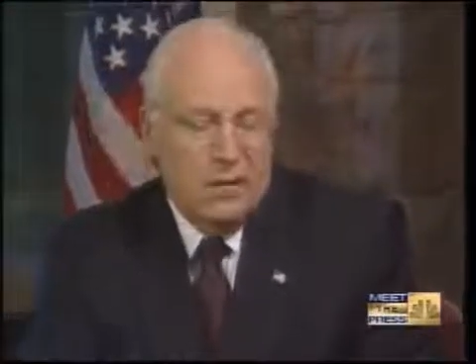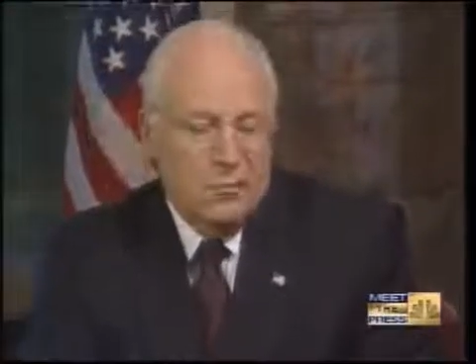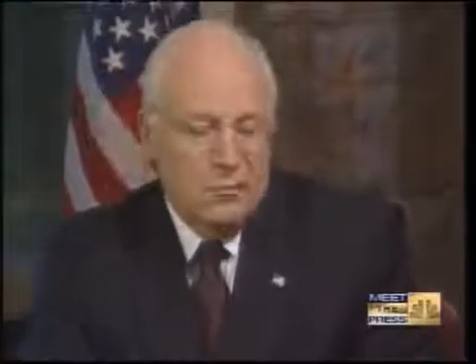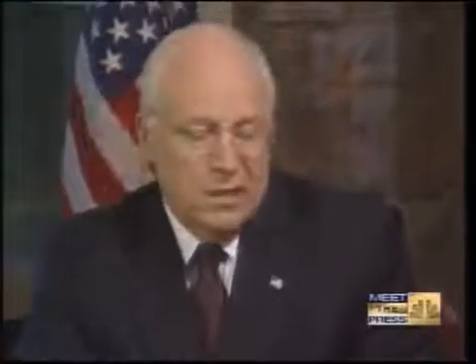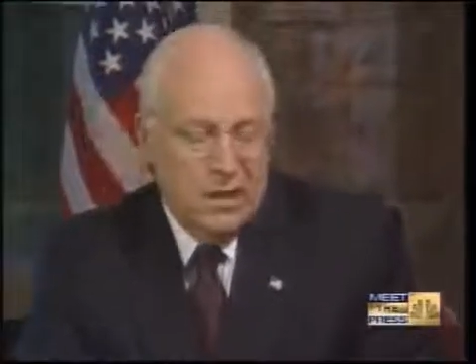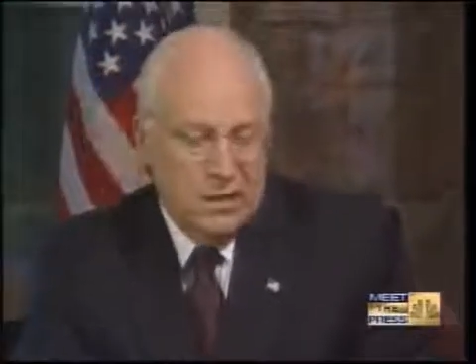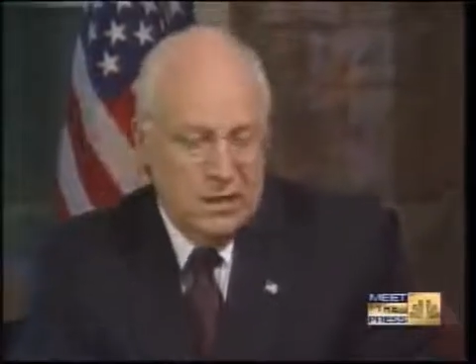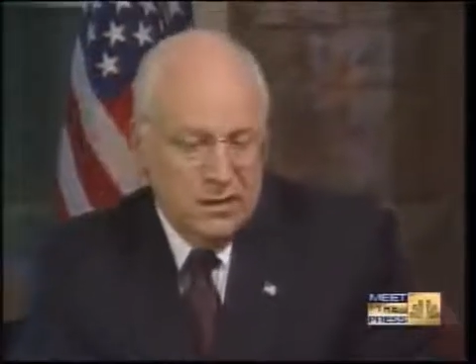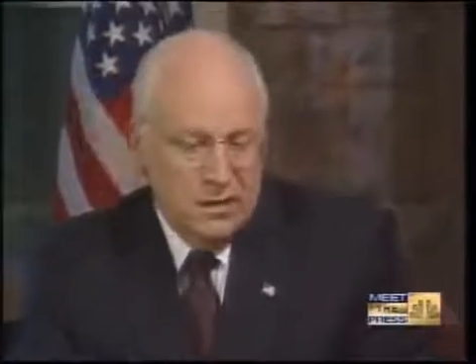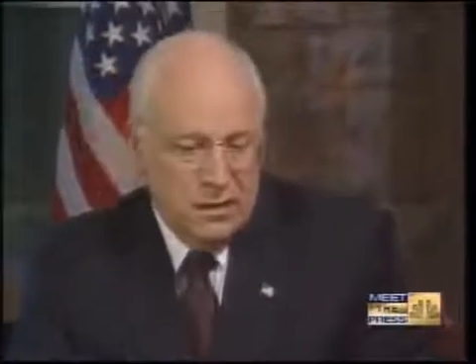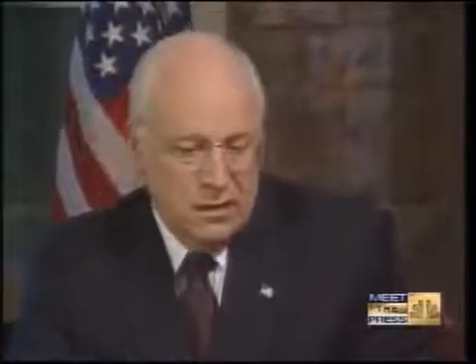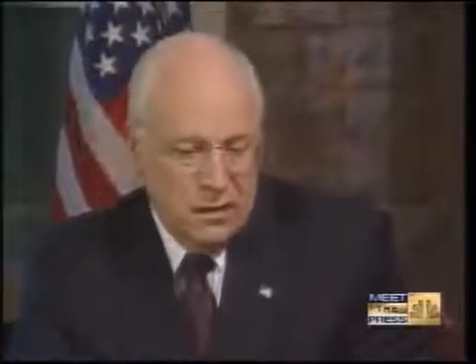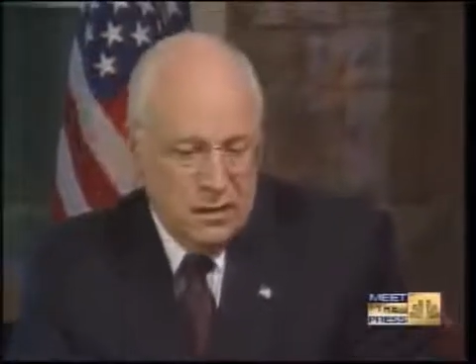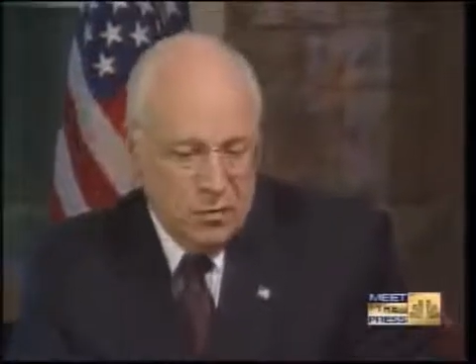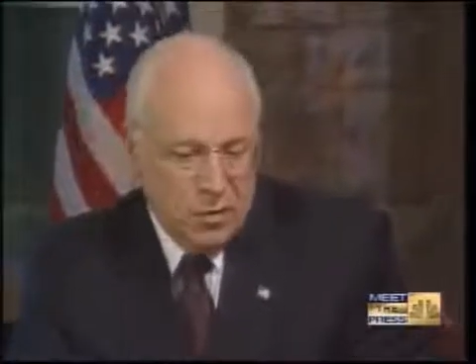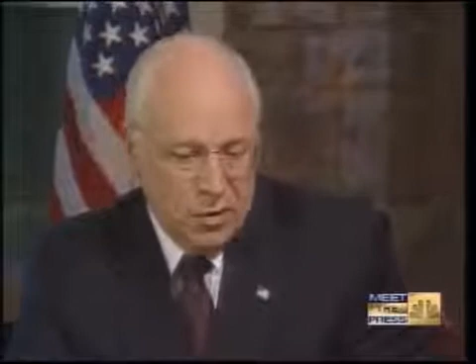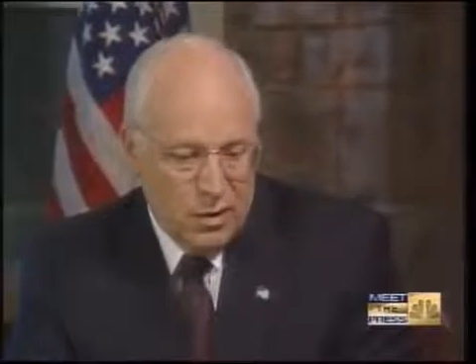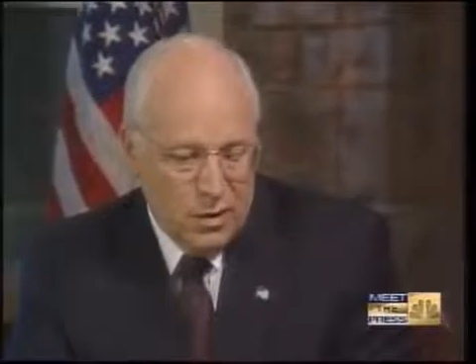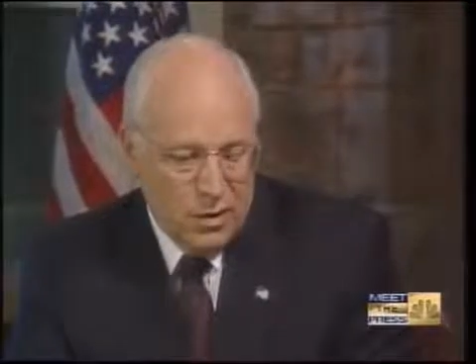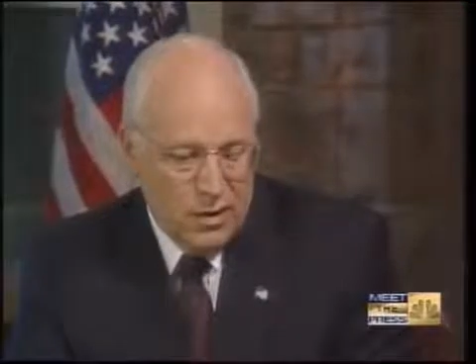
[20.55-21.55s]
But
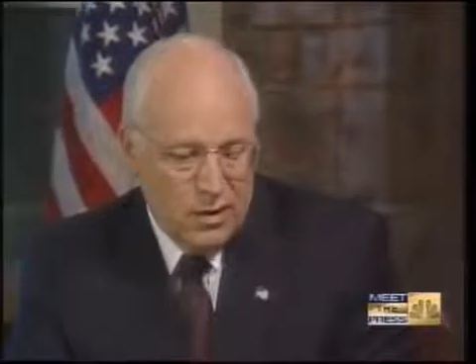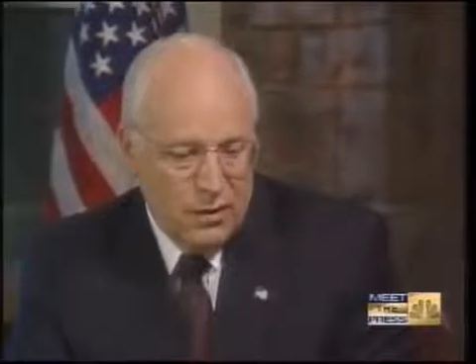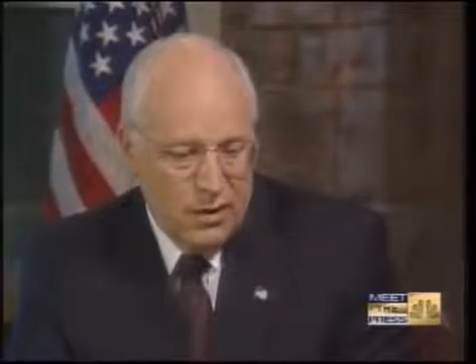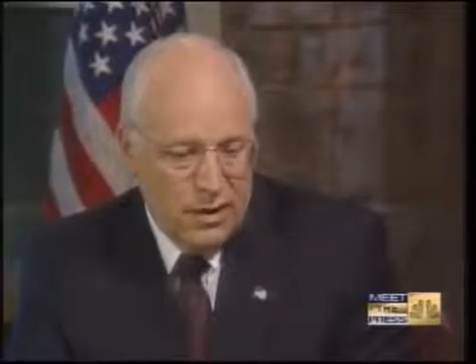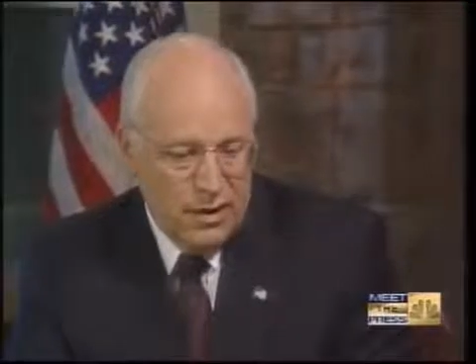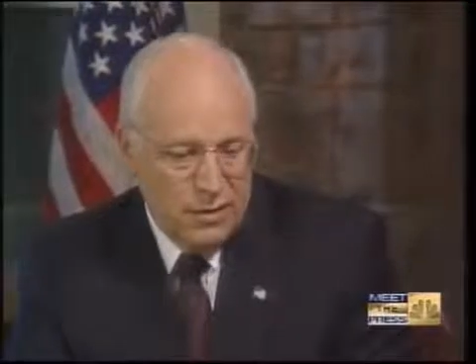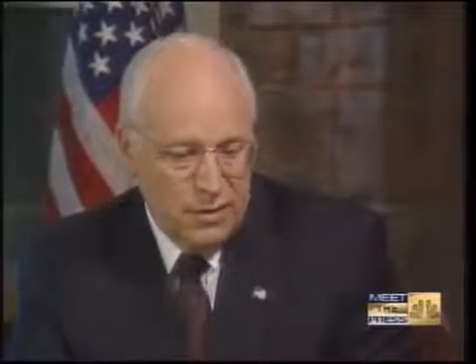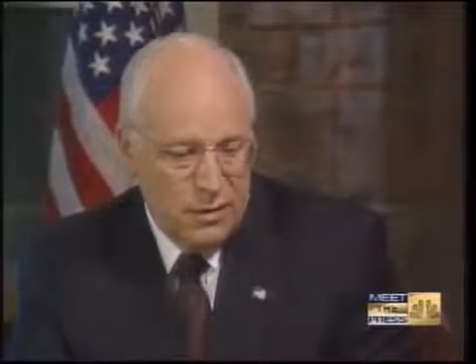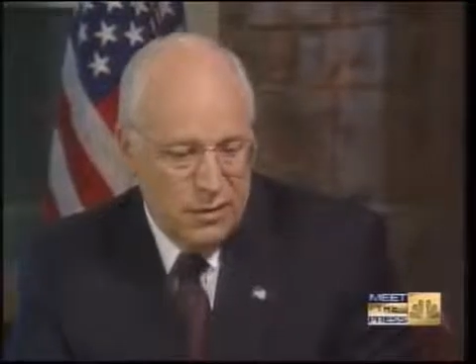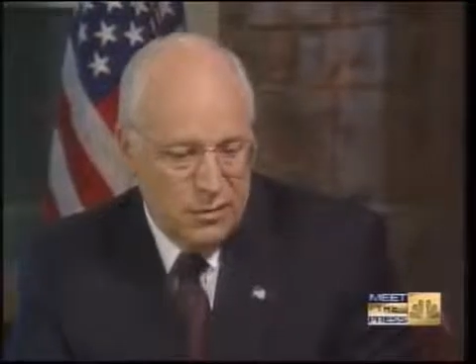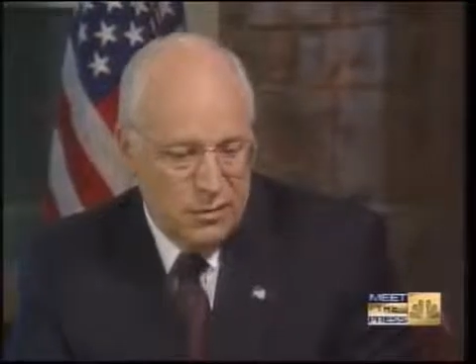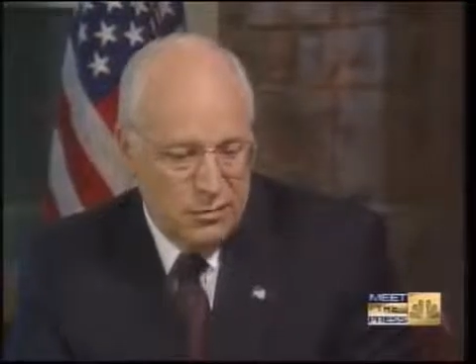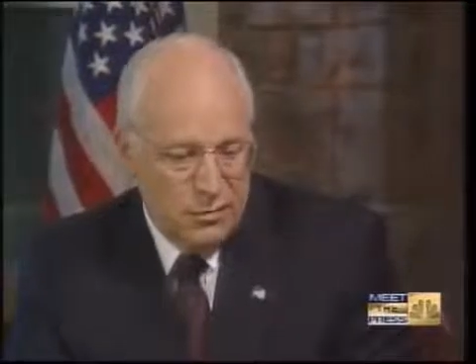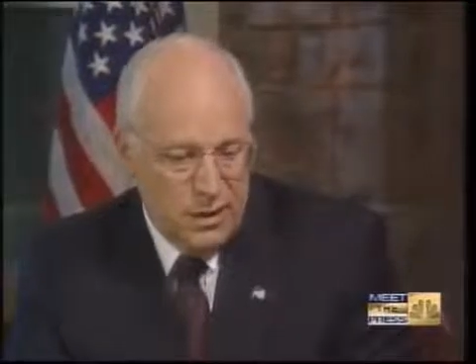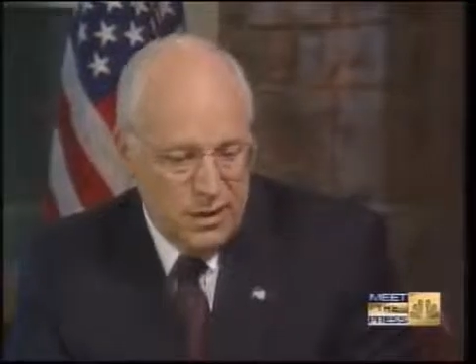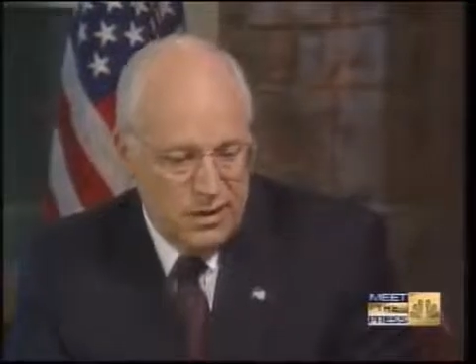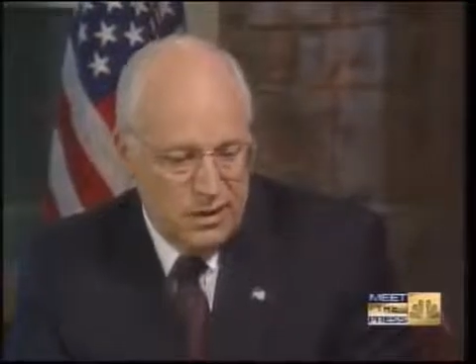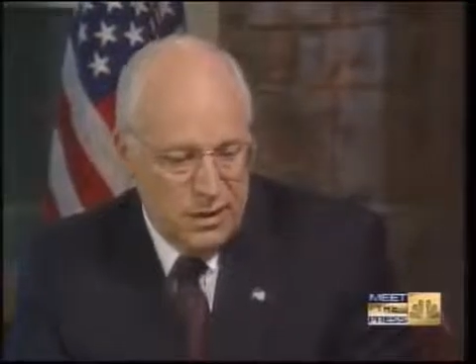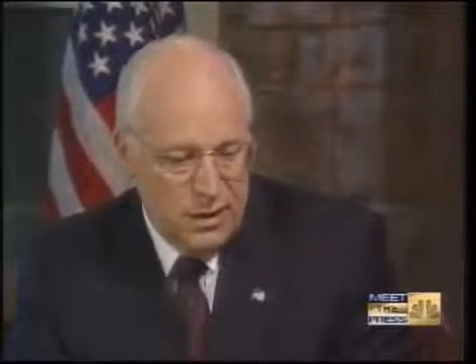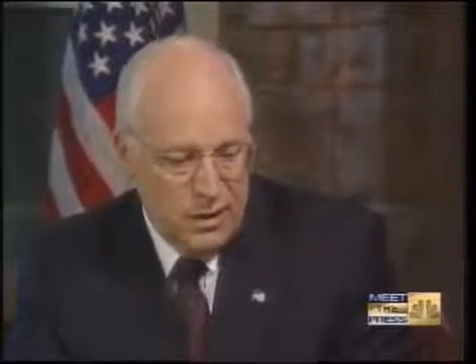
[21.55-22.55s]
we're clearly in a
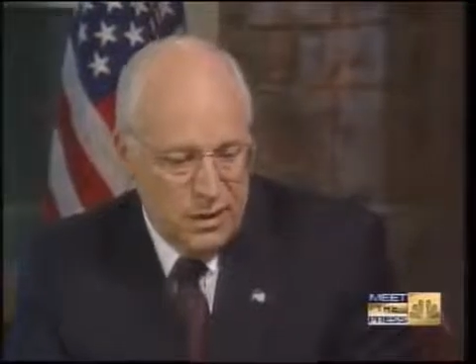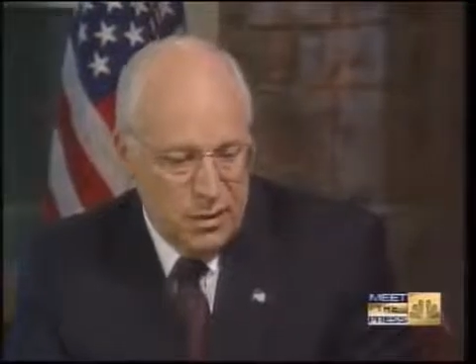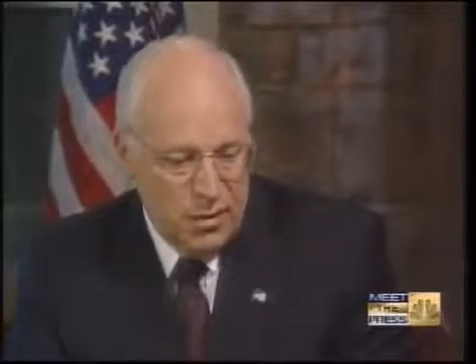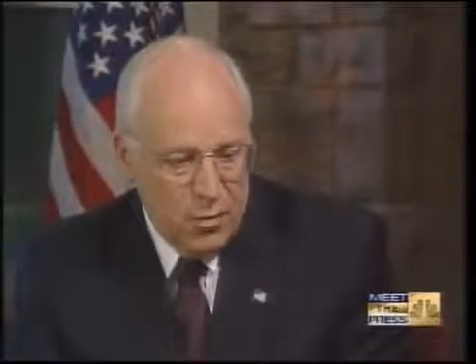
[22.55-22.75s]
situation here